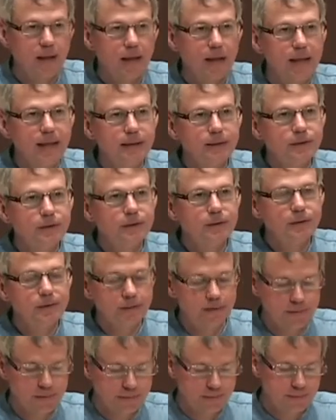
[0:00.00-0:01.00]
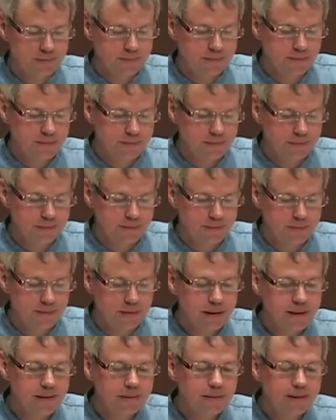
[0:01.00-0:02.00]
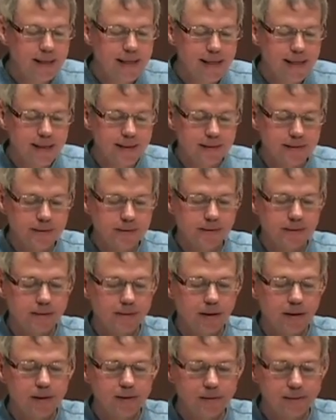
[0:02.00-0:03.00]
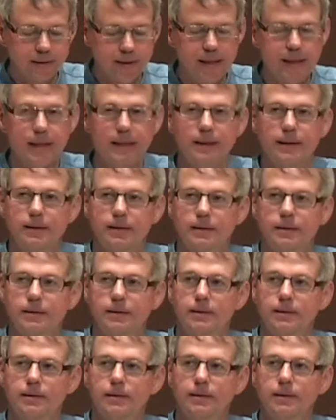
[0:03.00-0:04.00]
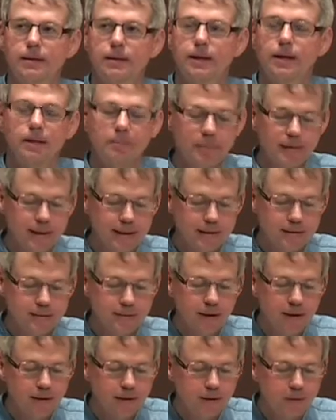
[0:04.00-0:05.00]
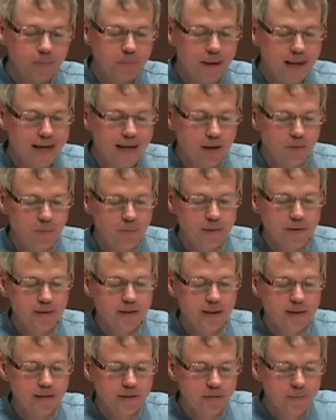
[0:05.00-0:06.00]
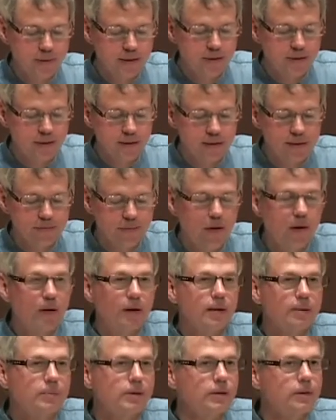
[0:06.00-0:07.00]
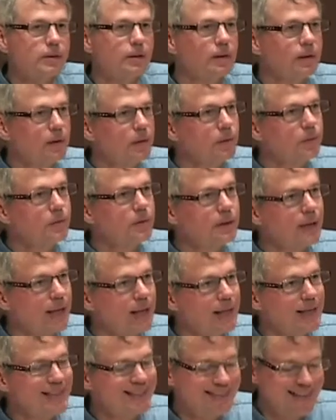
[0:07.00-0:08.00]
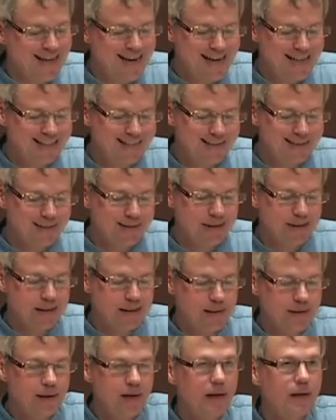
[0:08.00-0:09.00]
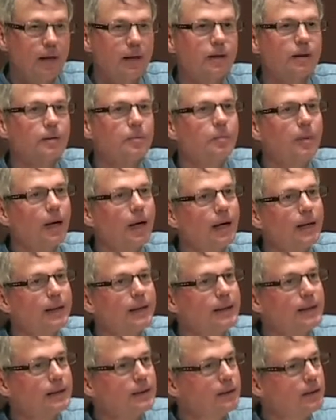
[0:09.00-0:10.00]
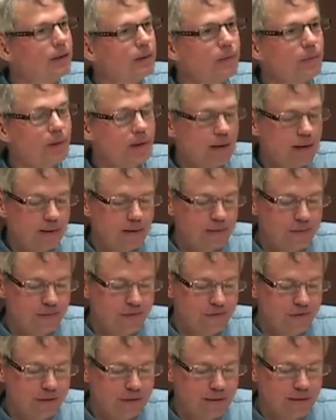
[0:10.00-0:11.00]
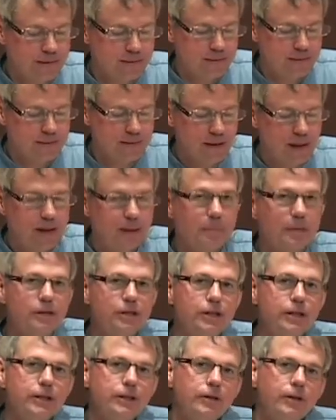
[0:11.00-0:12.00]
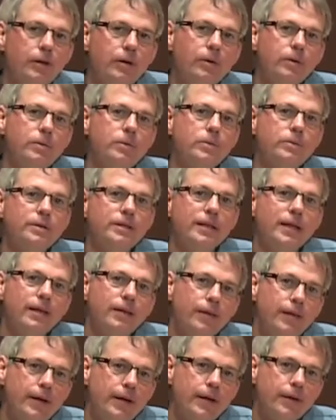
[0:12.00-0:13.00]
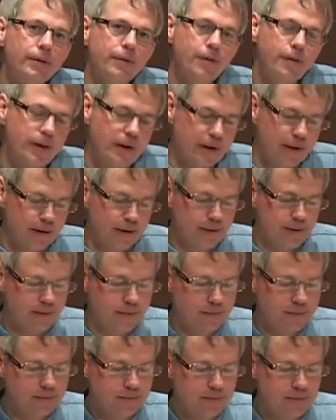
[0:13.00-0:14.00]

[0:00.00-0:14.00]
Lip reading: Angels, lay your hands on her head. Press her backwards into a sea of arms her closed eyes can't see. Her body can no longer feel, but she knows they're there.